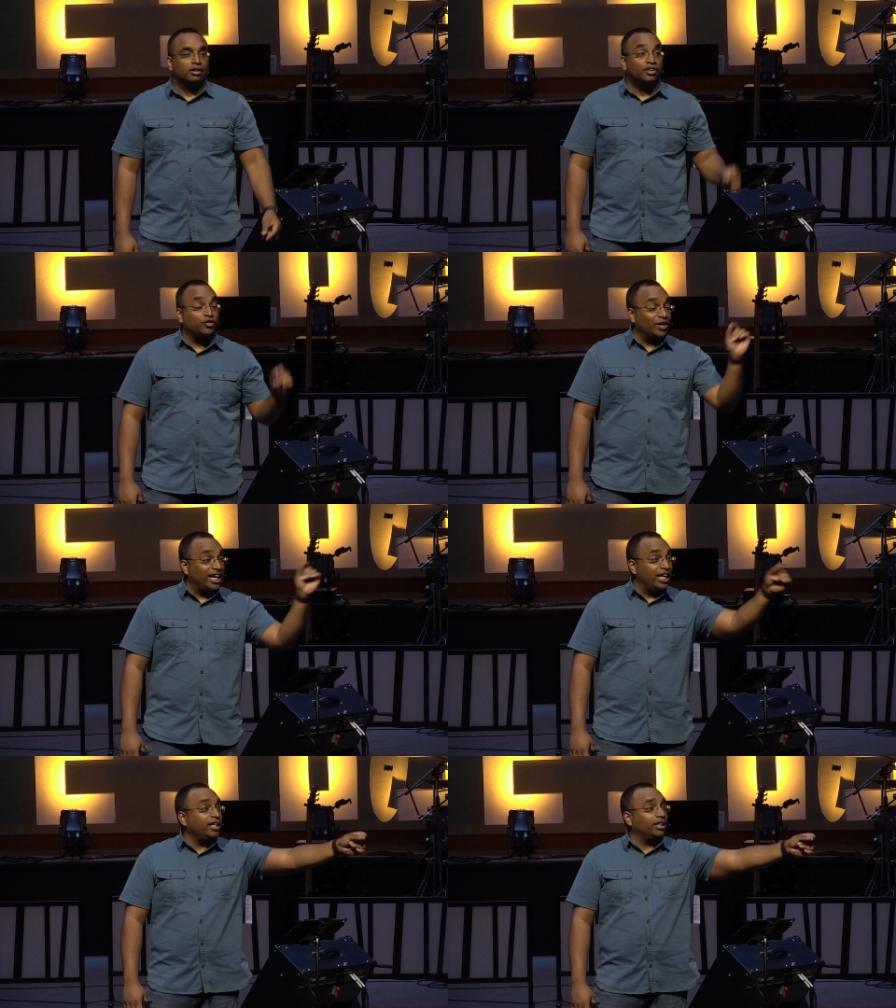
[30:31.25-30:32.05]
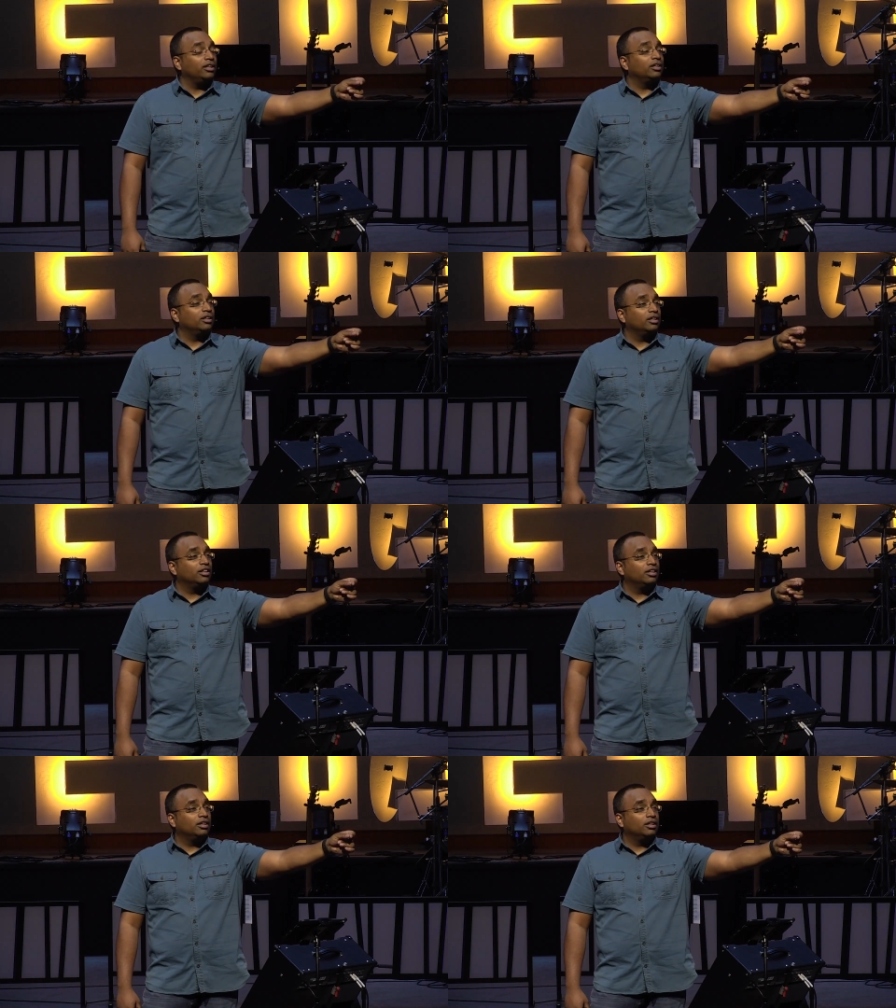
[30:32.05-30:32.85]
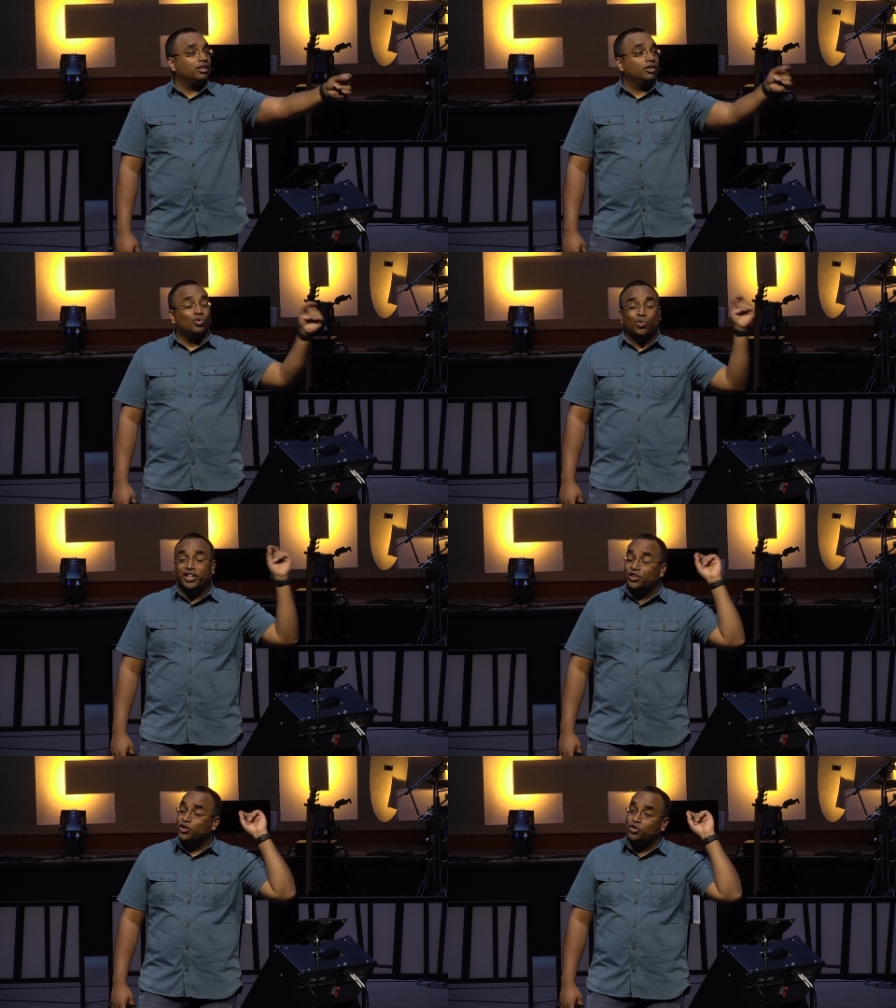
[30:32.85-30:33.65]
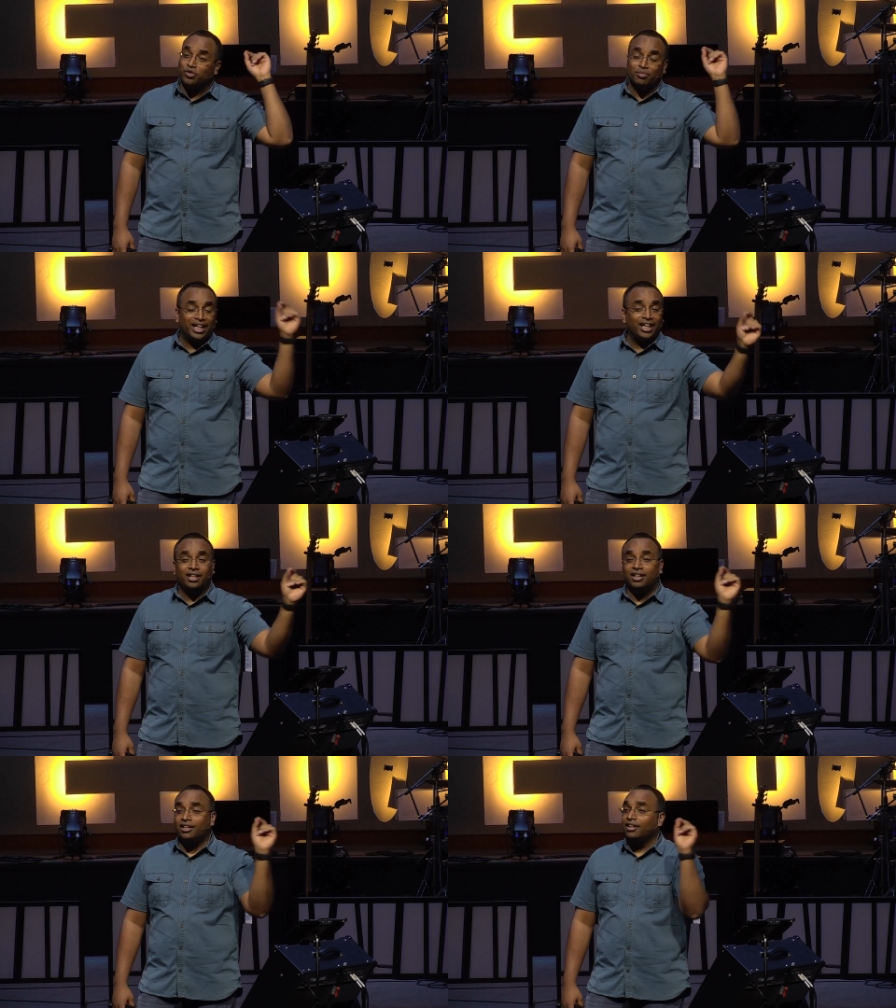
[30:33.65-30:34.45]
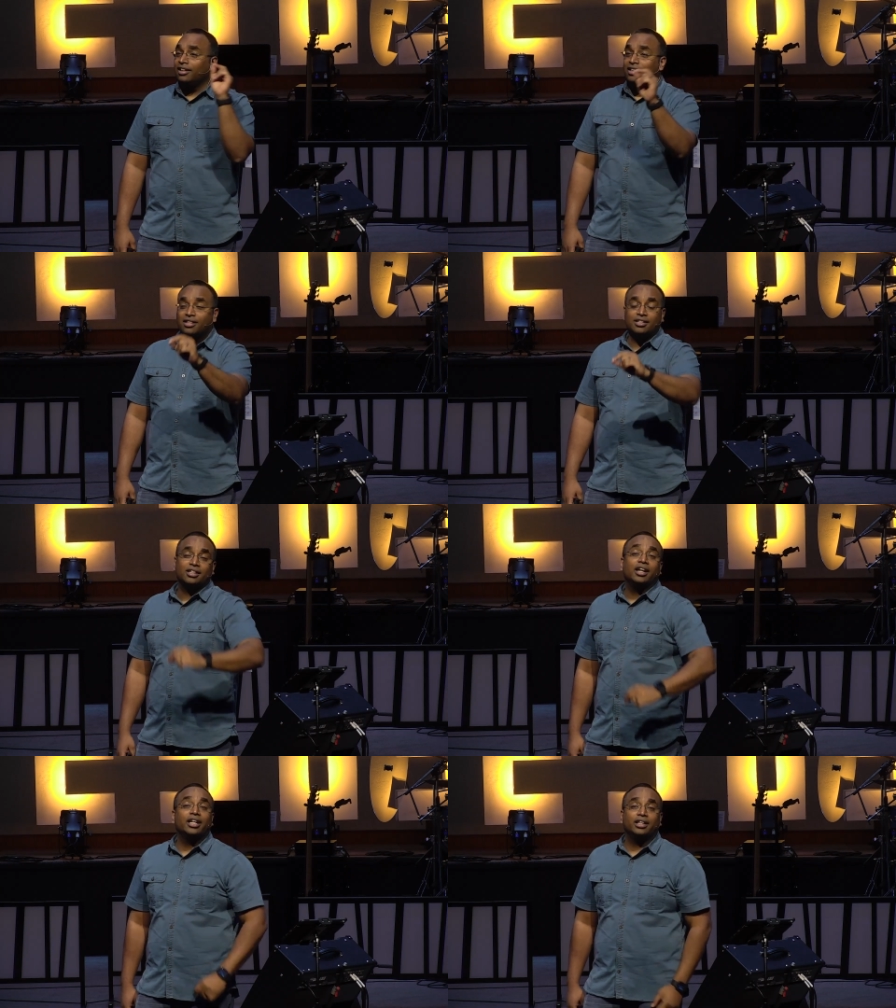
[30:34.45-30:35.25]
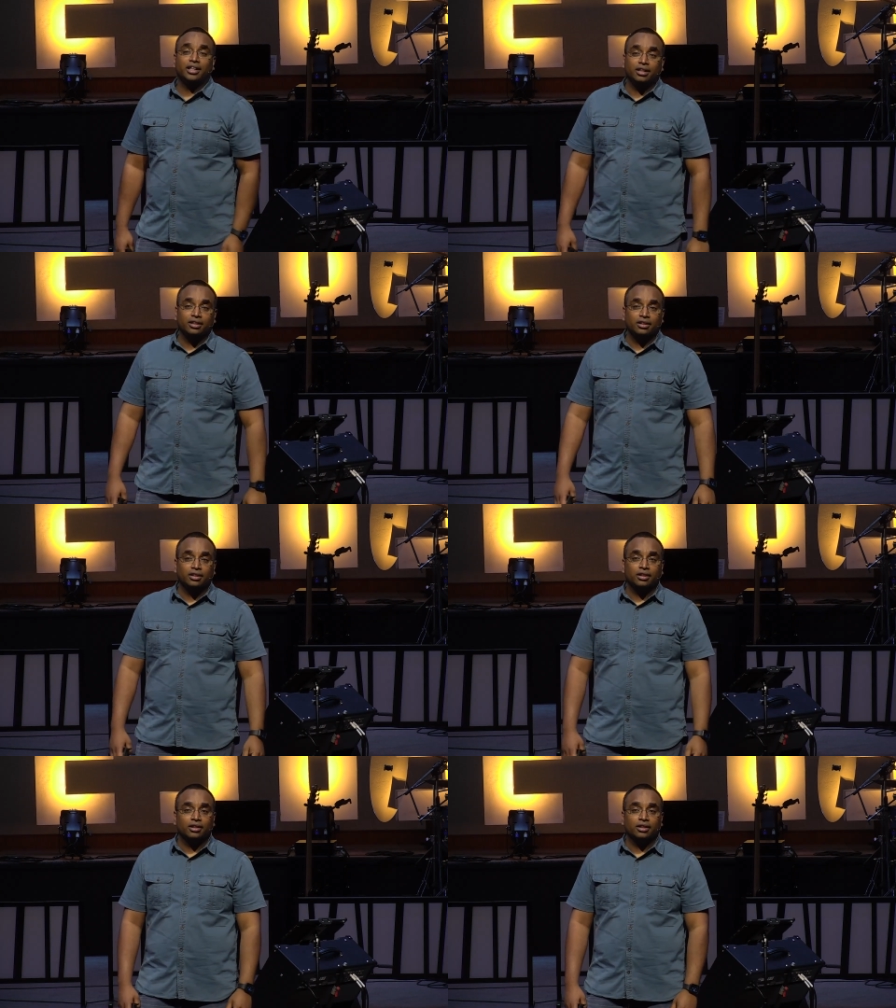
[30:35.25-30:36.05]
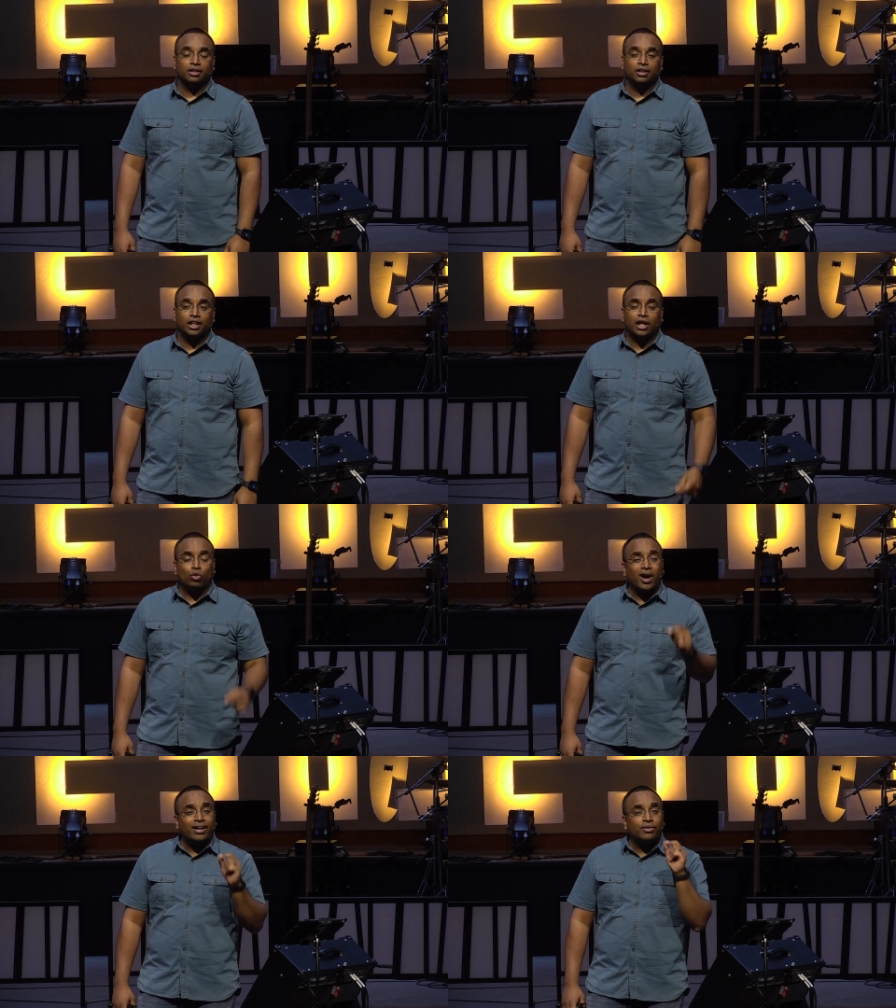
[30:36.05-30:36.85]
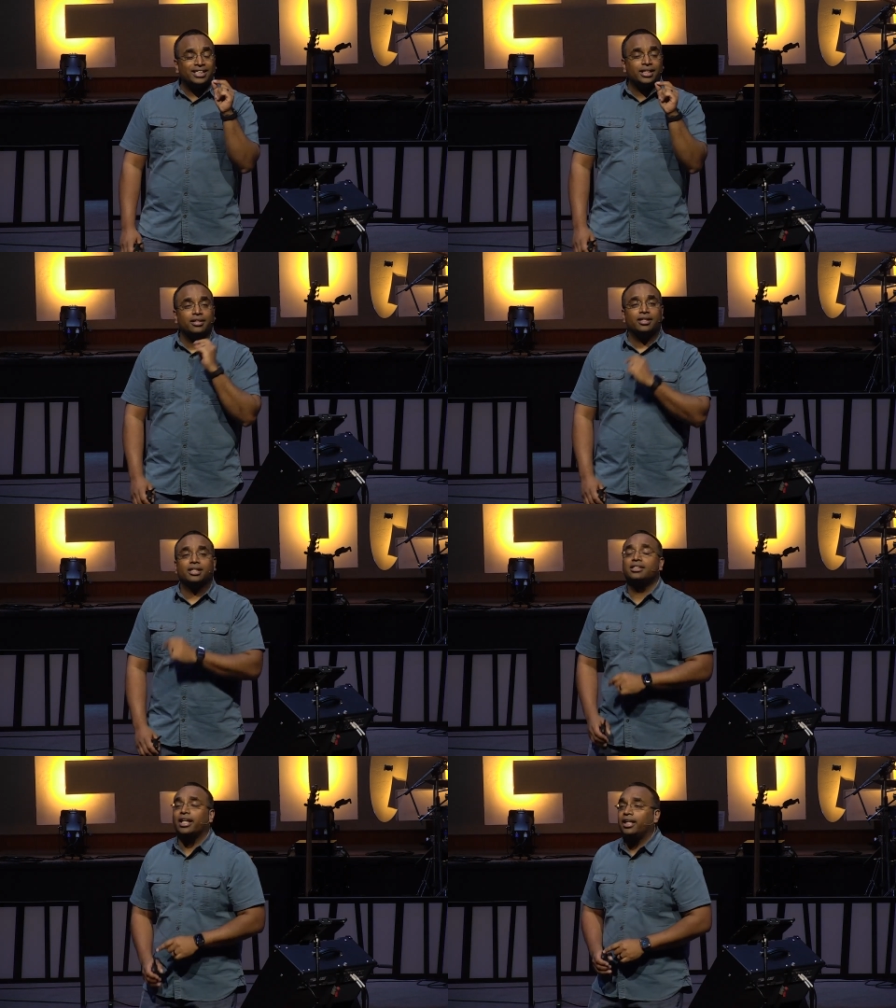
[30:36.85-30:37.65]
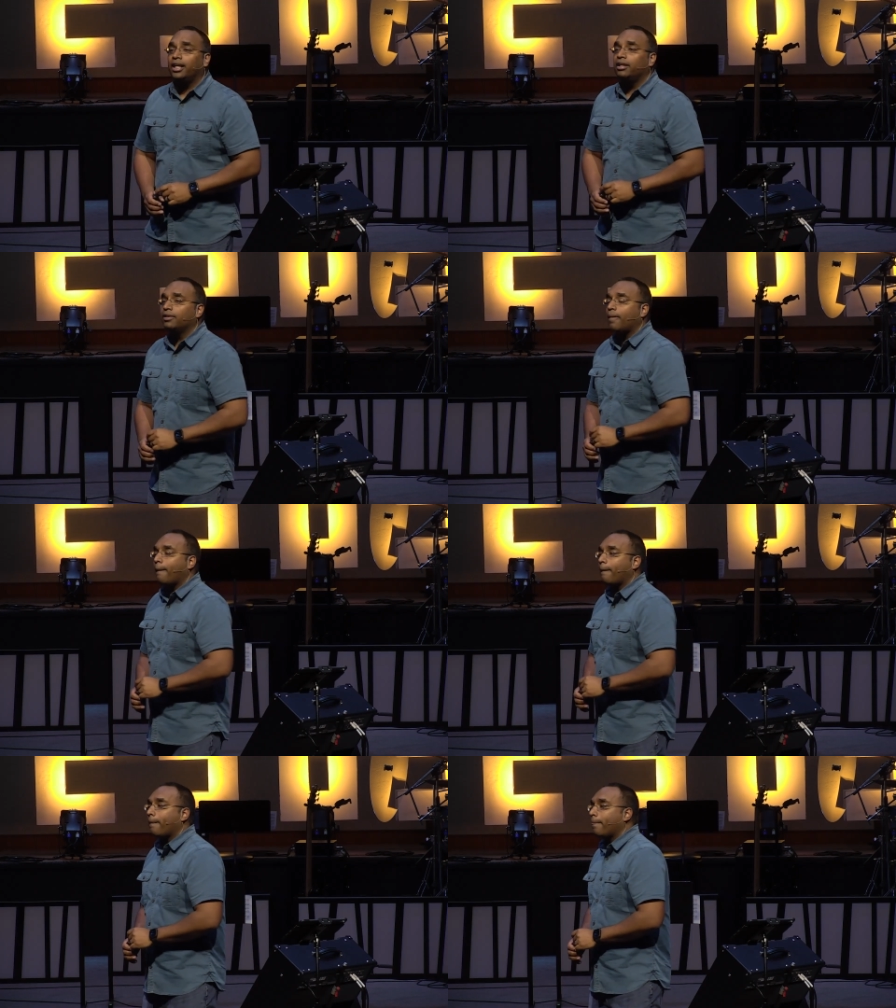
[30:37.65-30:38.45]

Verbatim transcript: If you're 80, what are you going to do from 80 to 90? And why do I say the next decade?